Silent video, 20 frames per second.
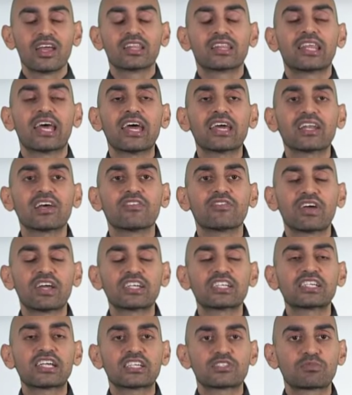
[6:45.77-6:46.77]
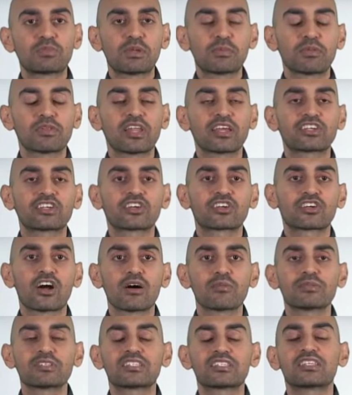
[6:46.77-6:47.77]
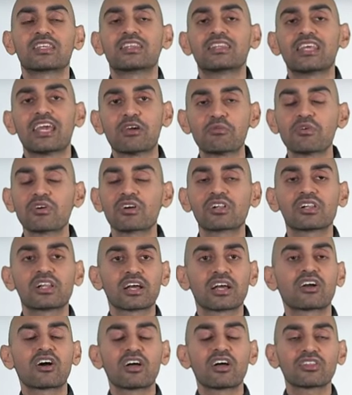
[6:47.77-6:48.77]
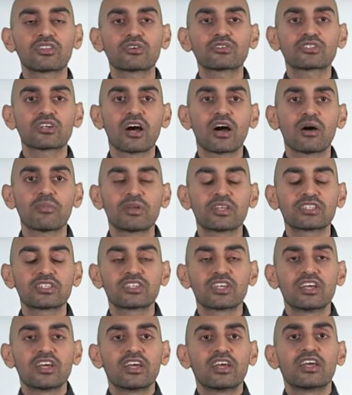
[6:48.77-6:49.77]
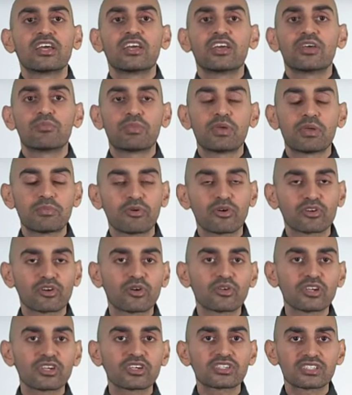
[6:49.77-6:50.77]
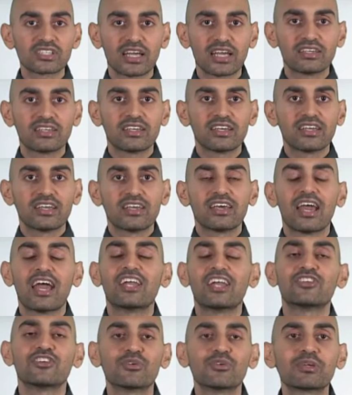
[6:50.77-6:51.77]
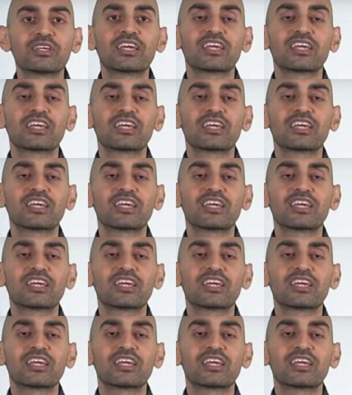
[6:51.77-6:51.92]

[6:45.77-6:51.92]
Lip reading: Then eventually, as people like your comments, they will click on those comments. People will go to your site and you'll be